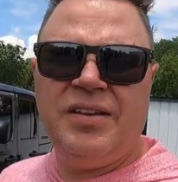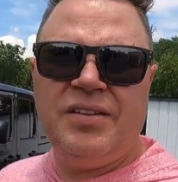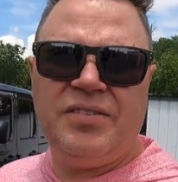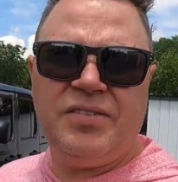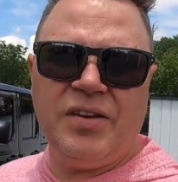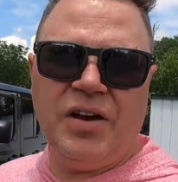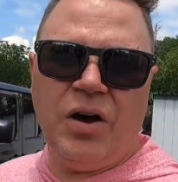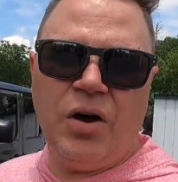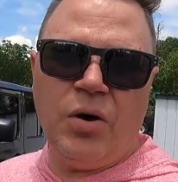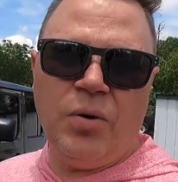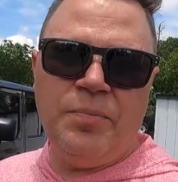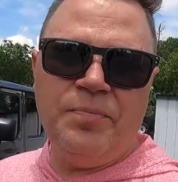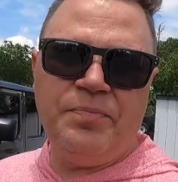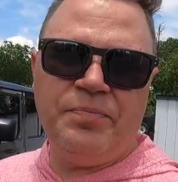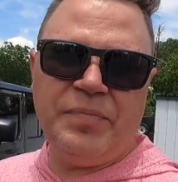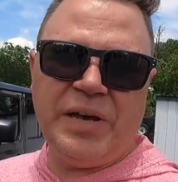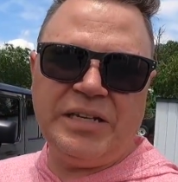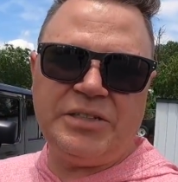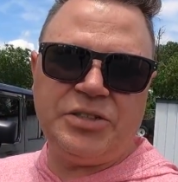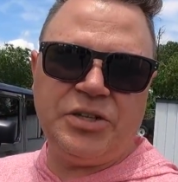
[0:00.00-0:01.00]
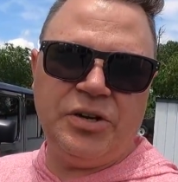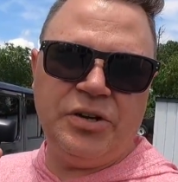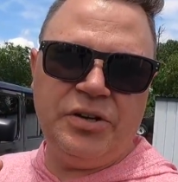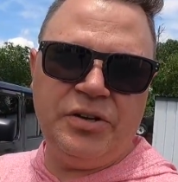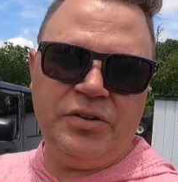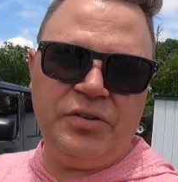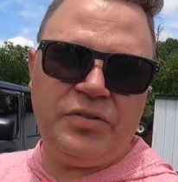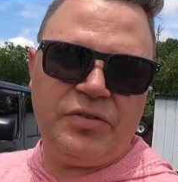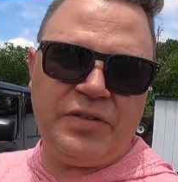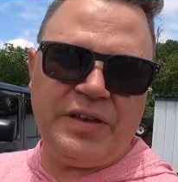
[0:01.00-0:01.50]
So make sure
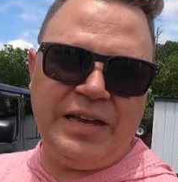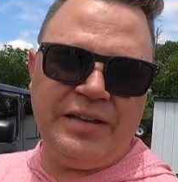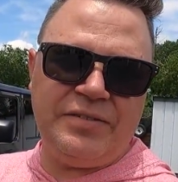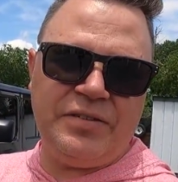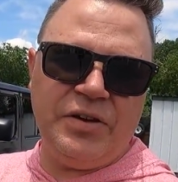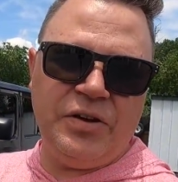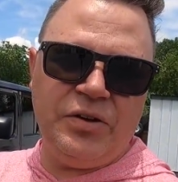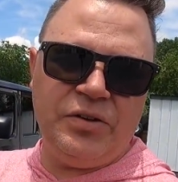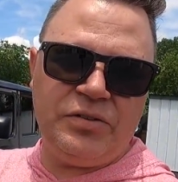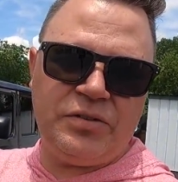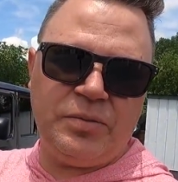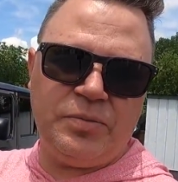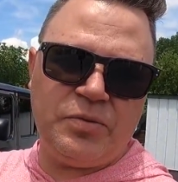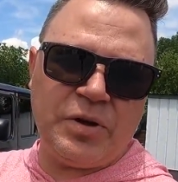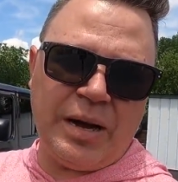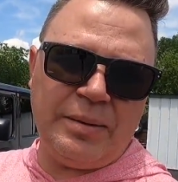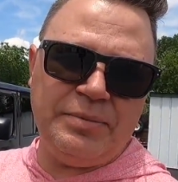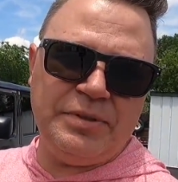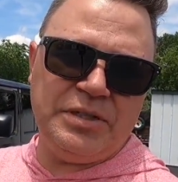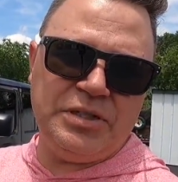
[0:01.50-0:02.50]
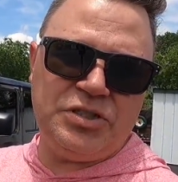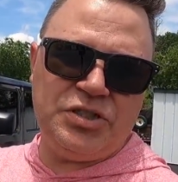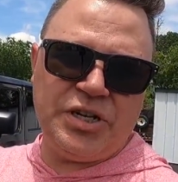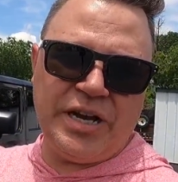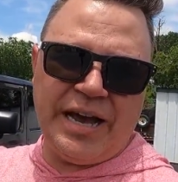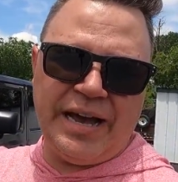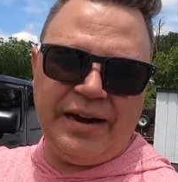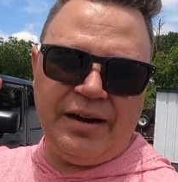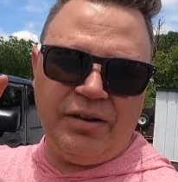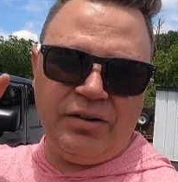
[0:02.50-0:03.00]
you stay tuned, subscribe to the
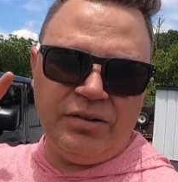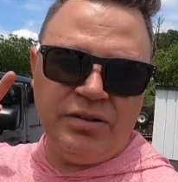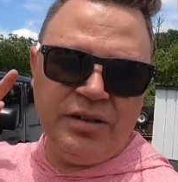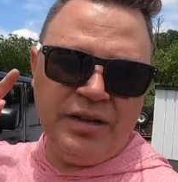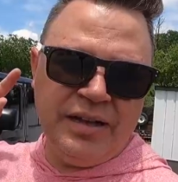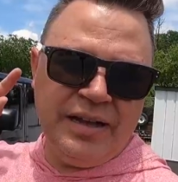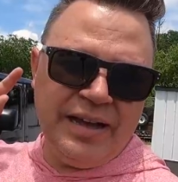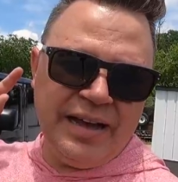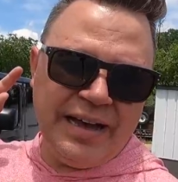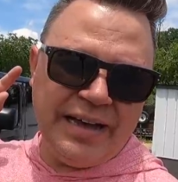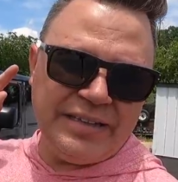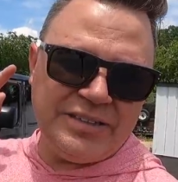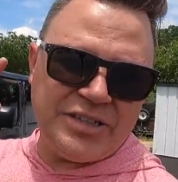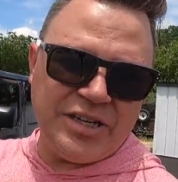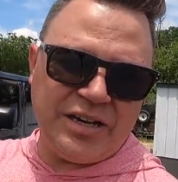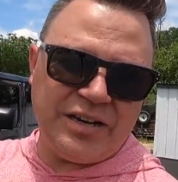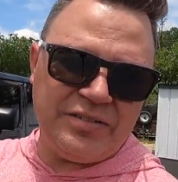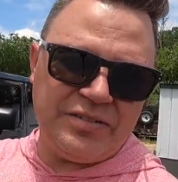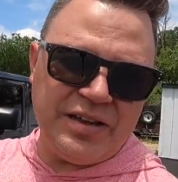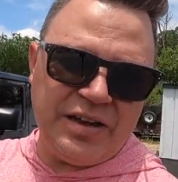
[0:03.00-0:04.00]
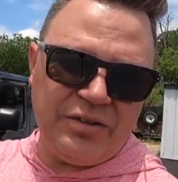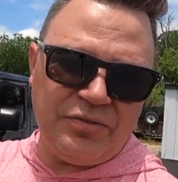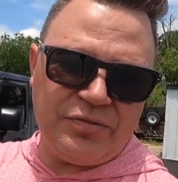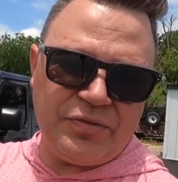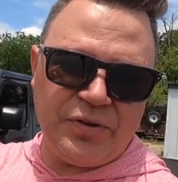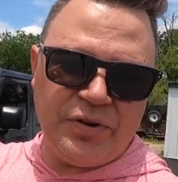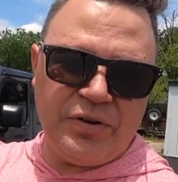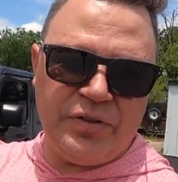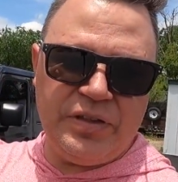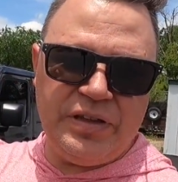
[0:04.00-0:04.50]
channel, and check us out
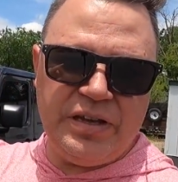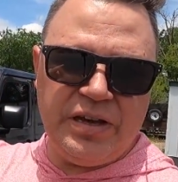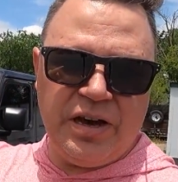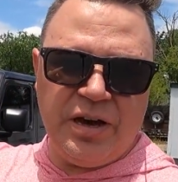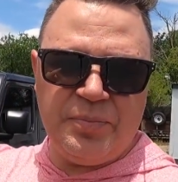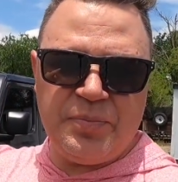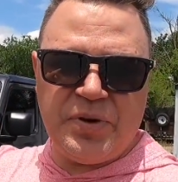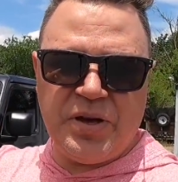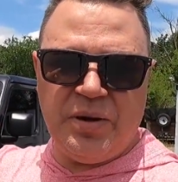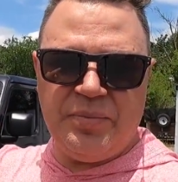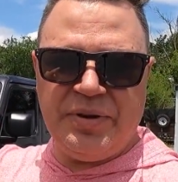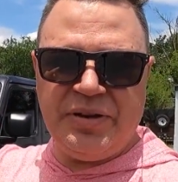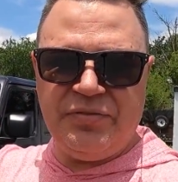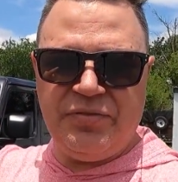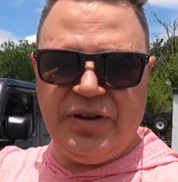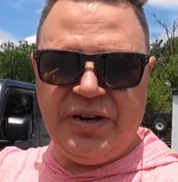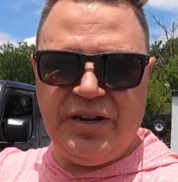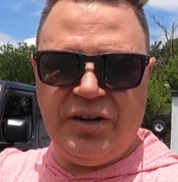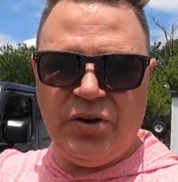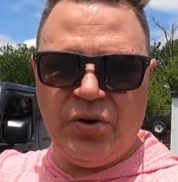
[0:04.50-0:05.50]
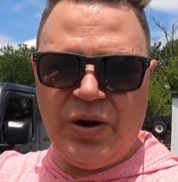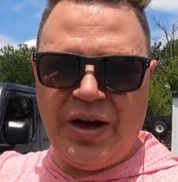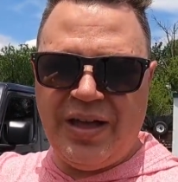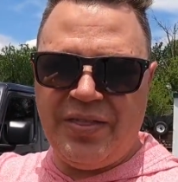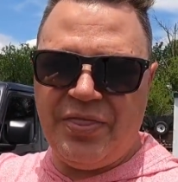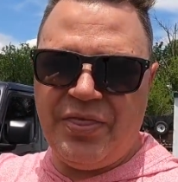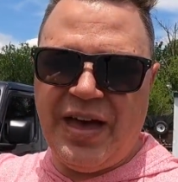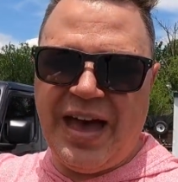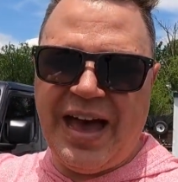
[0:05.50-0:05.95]
for the upcoming video on